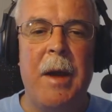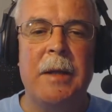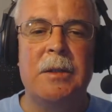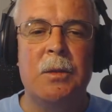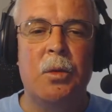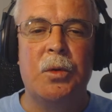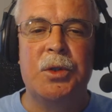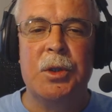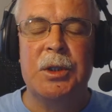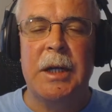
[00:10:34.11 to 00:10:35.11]
Mets and the World
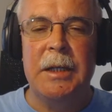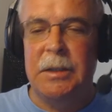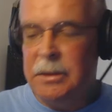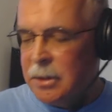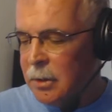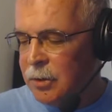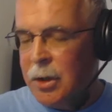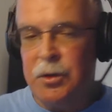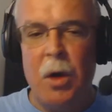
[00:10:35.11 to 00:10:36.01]
Series titles there.